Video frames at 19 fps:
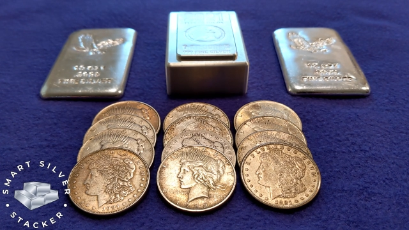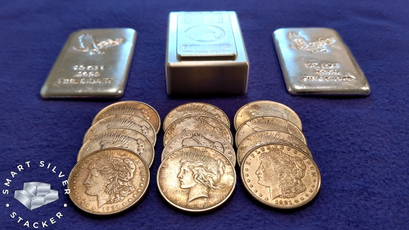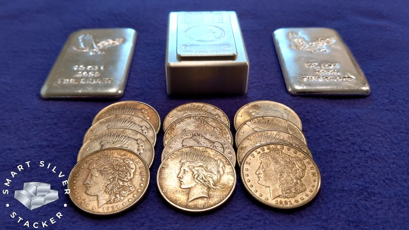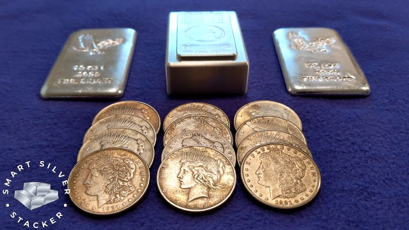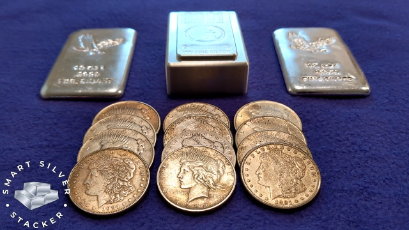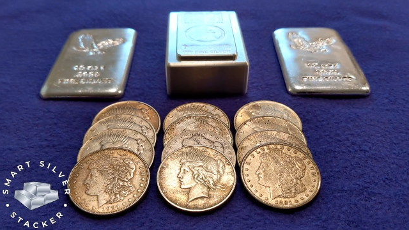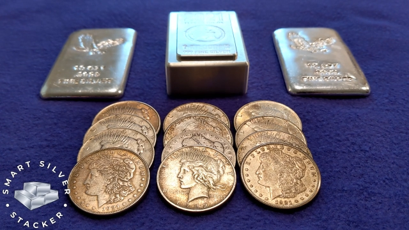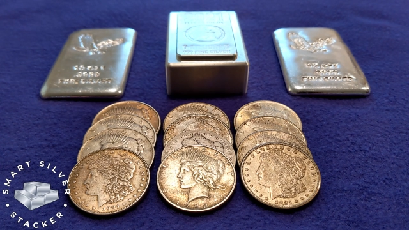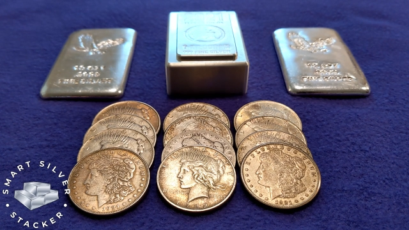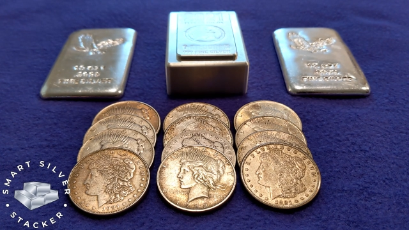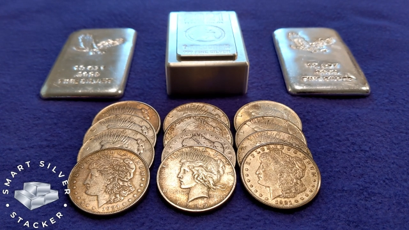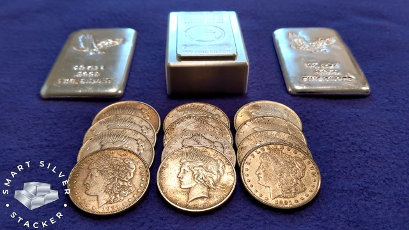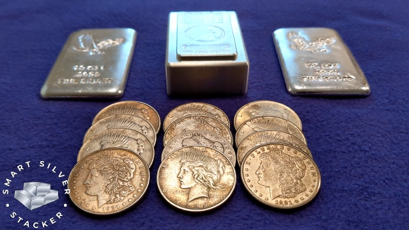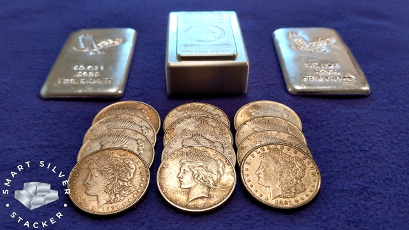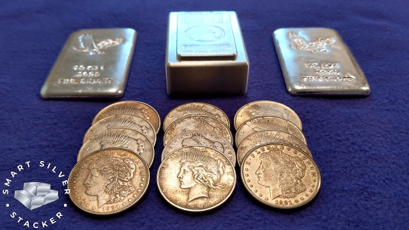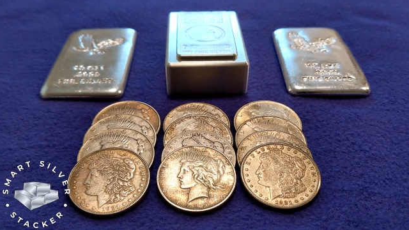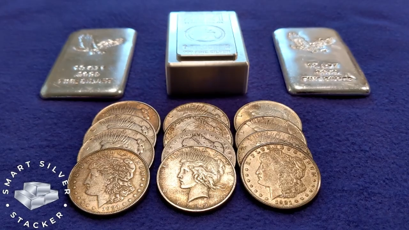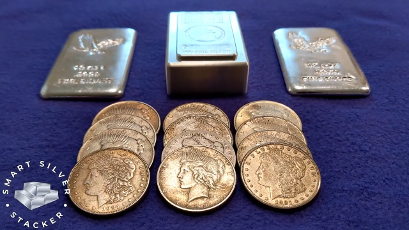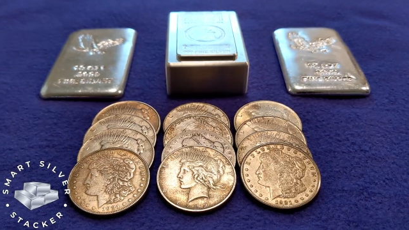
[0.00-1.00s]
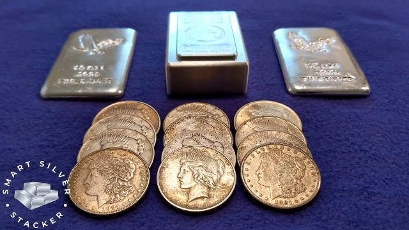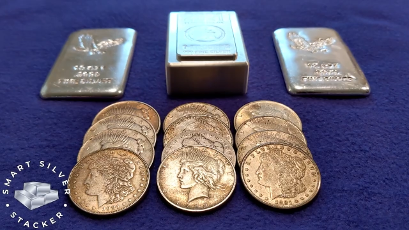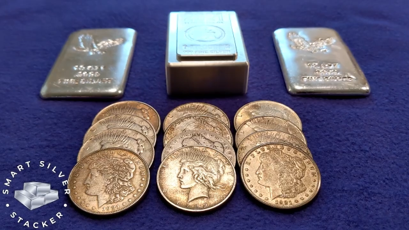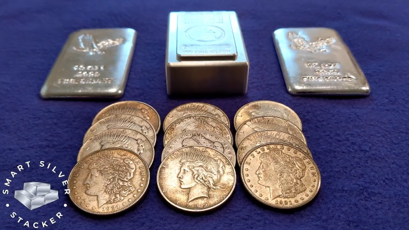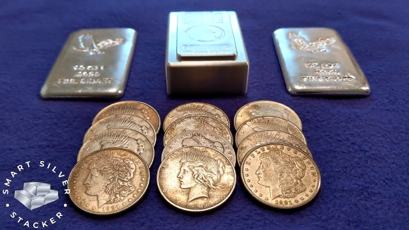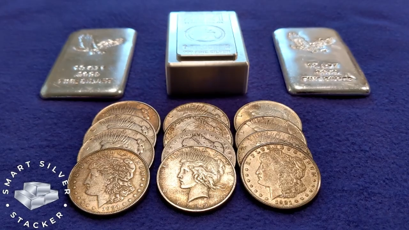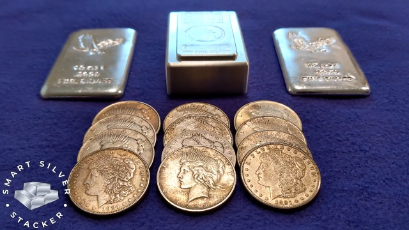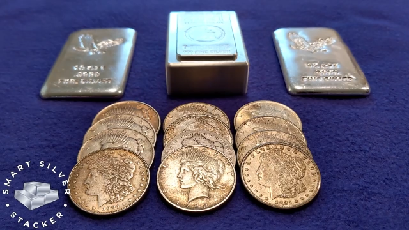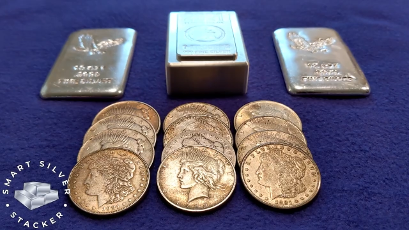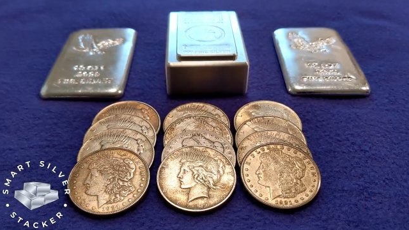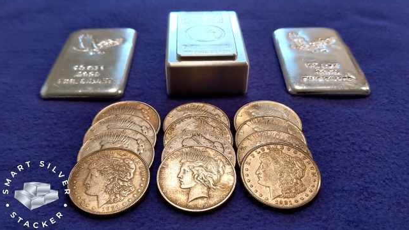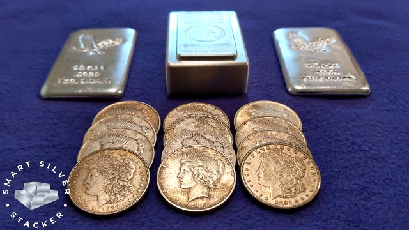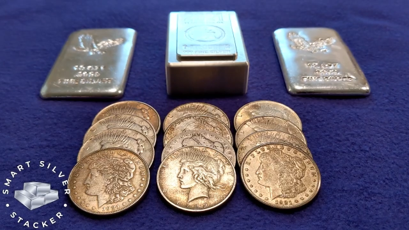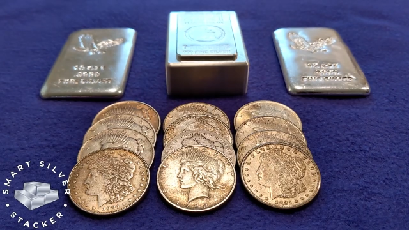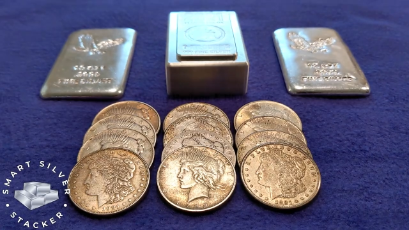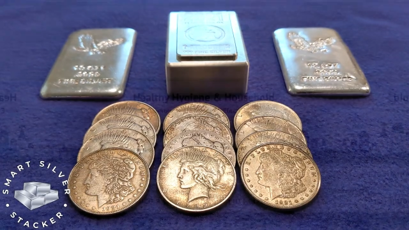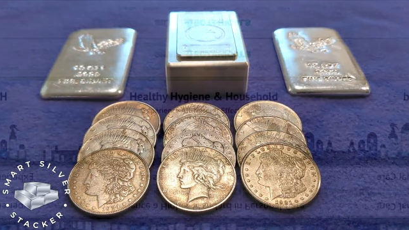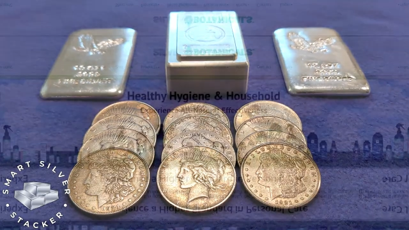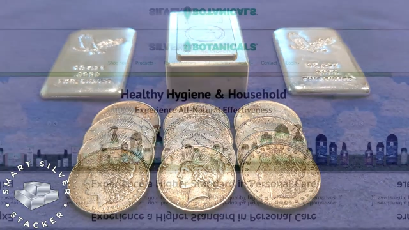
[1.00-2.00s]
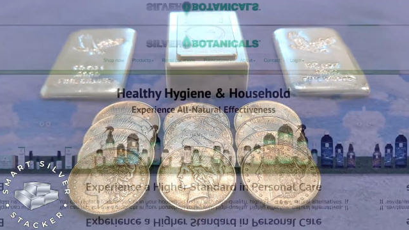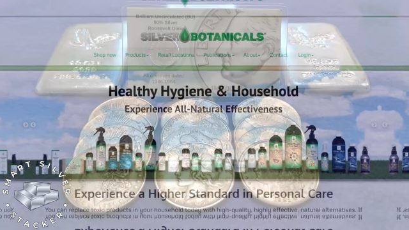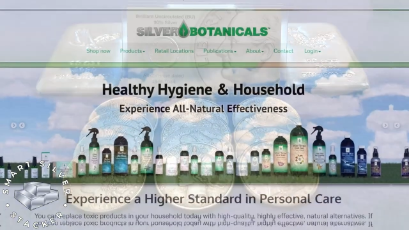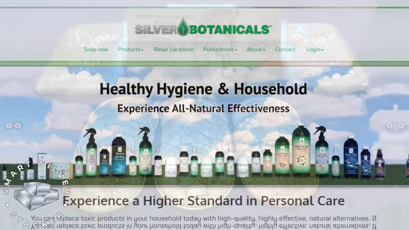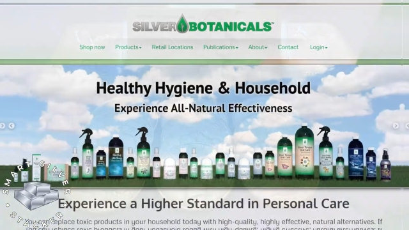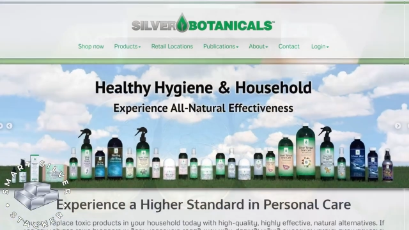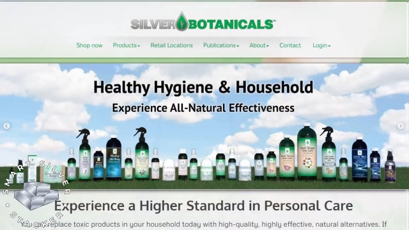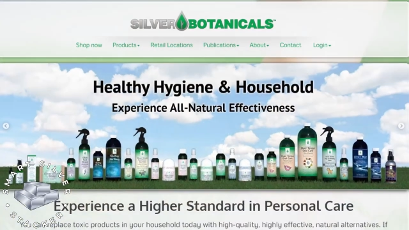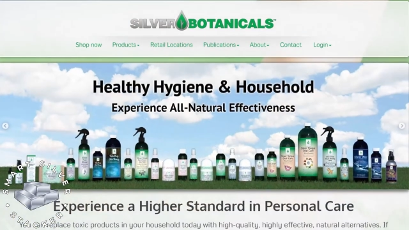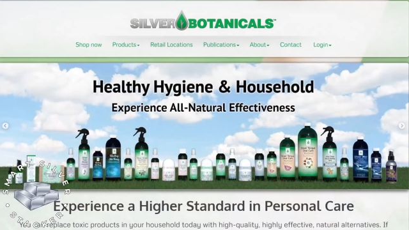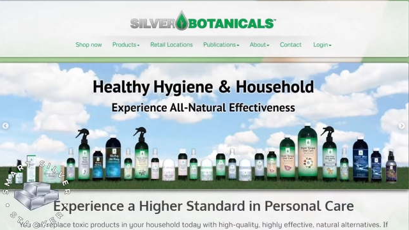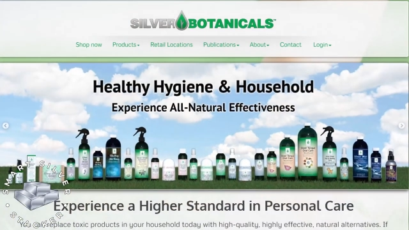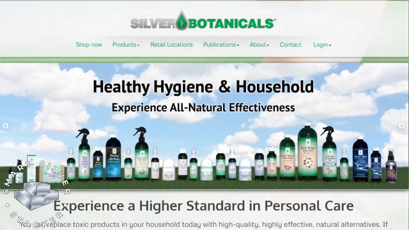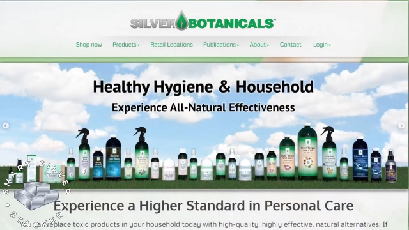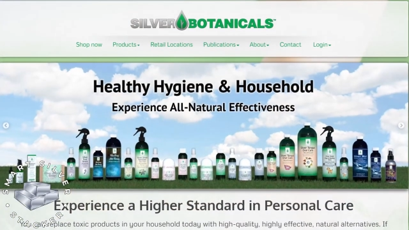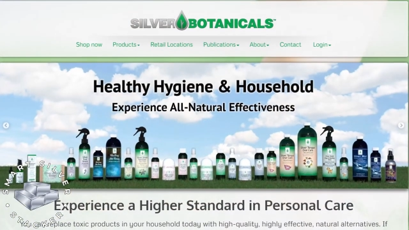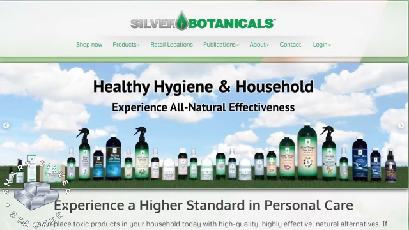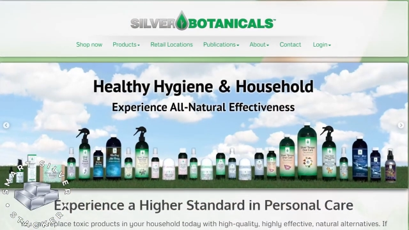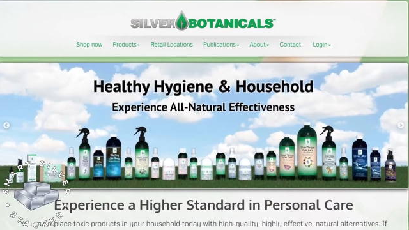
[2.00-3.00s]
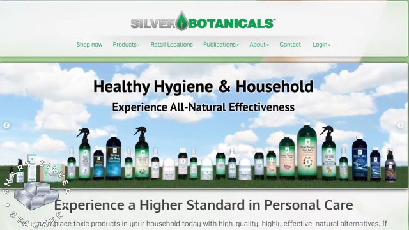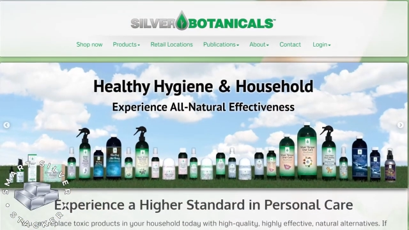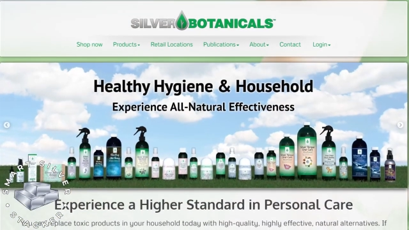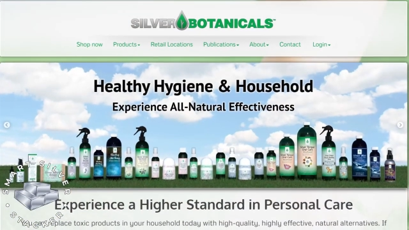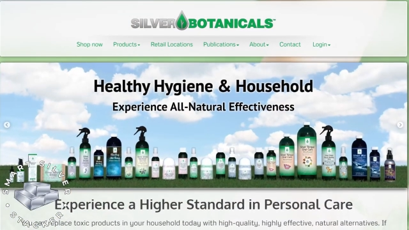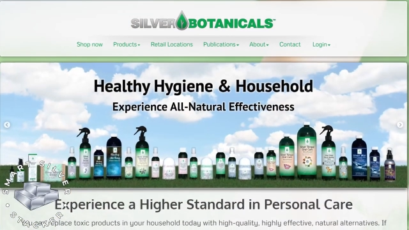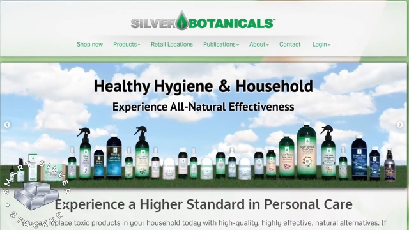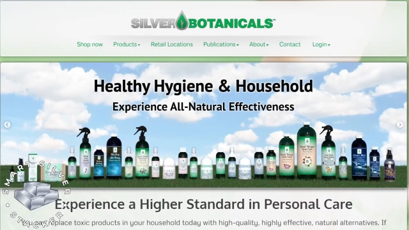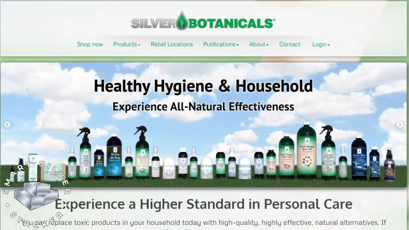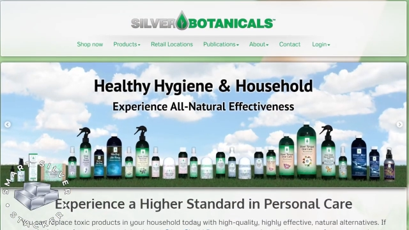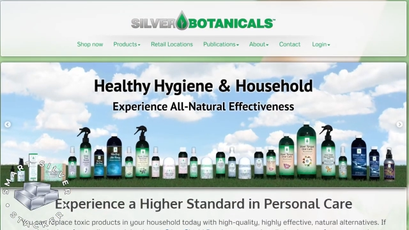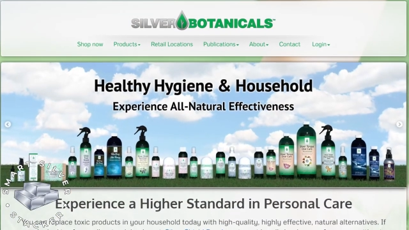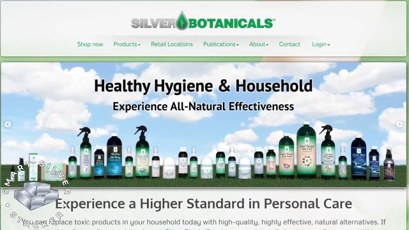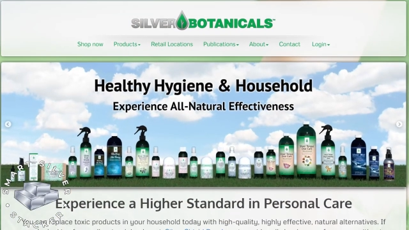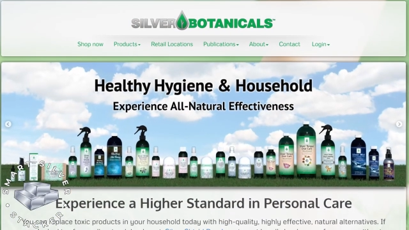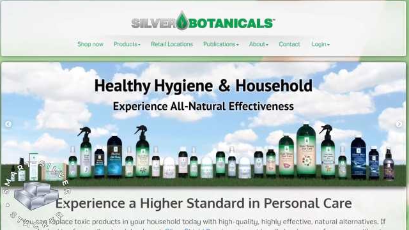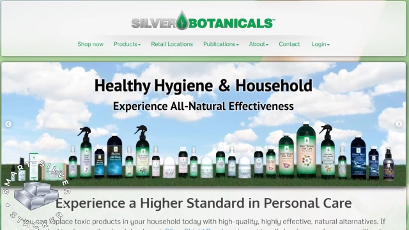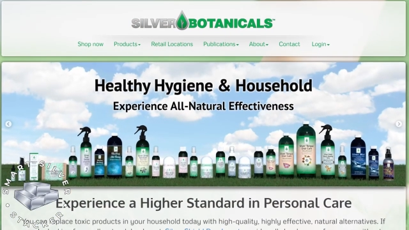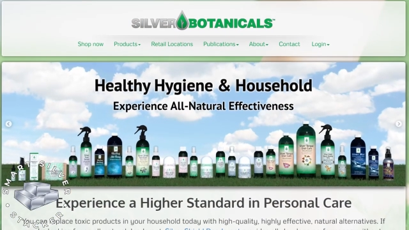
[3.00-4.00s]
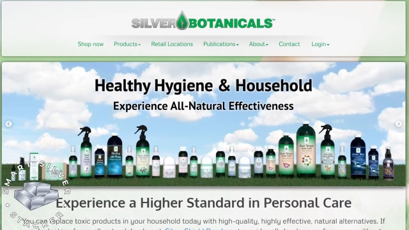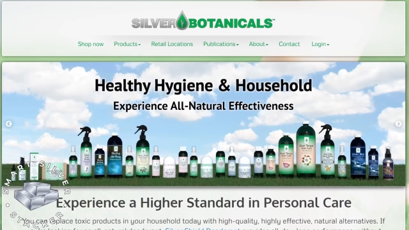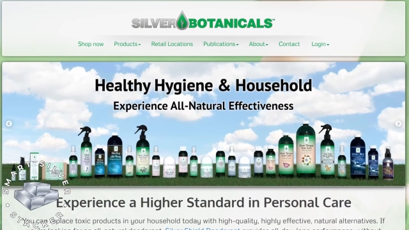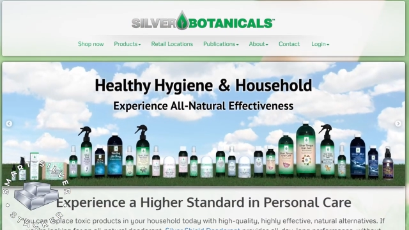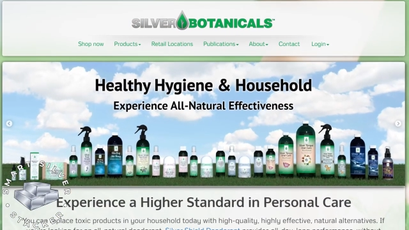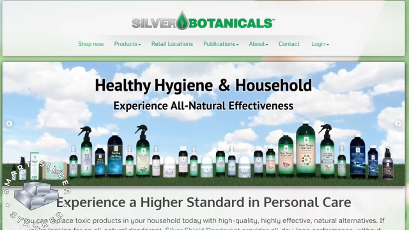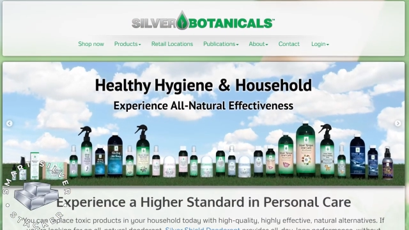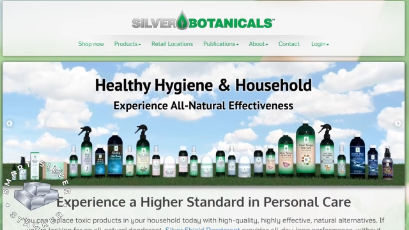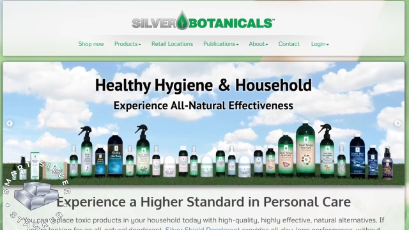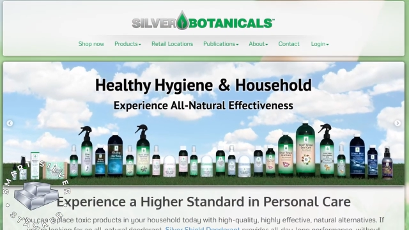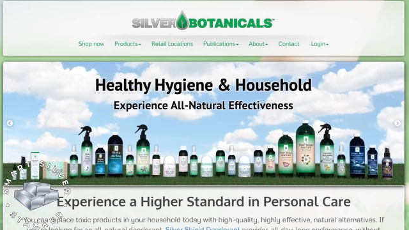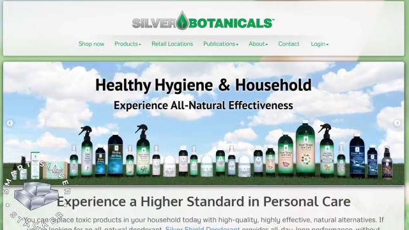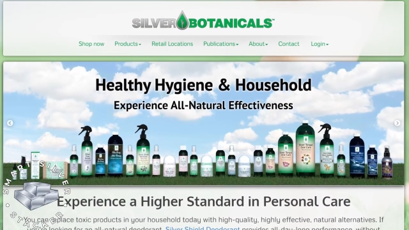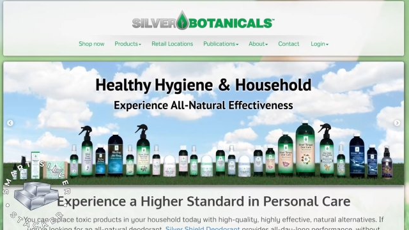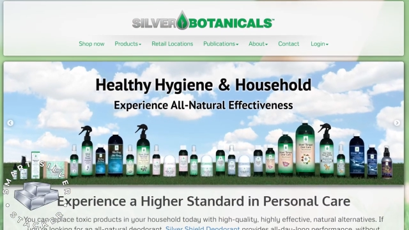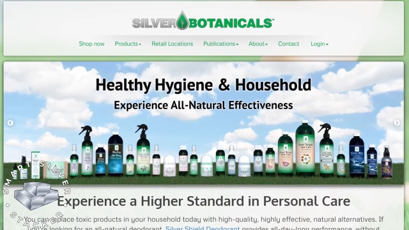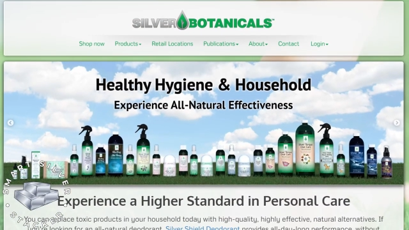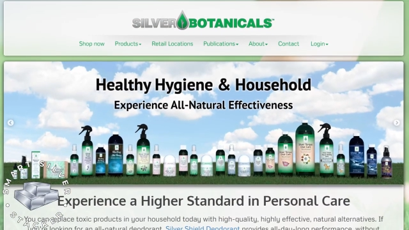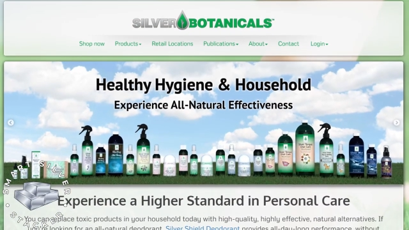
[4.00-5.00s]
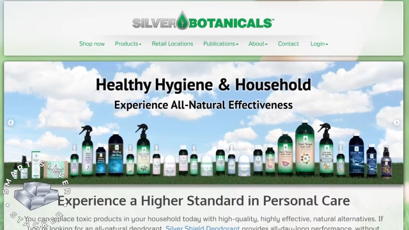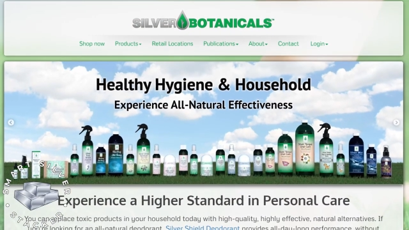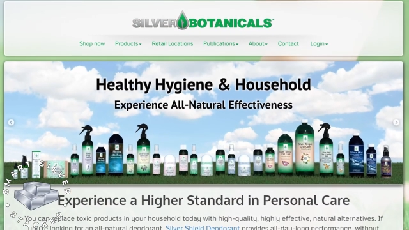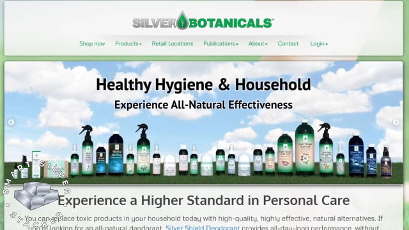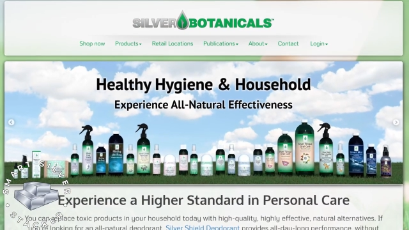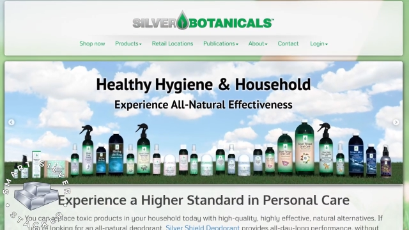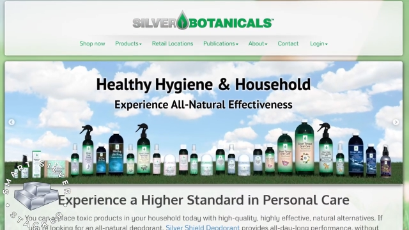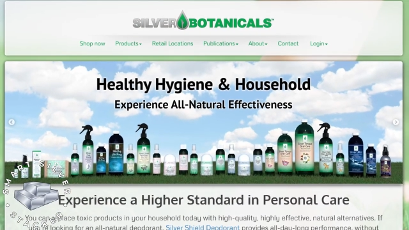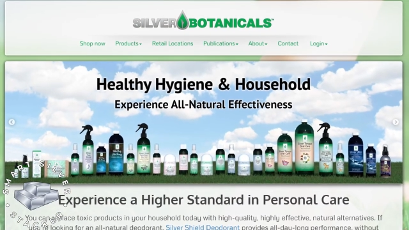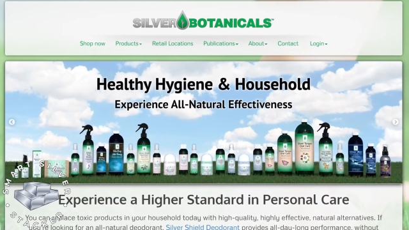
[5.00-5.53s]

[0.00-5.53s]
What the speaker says: (no speaker visible)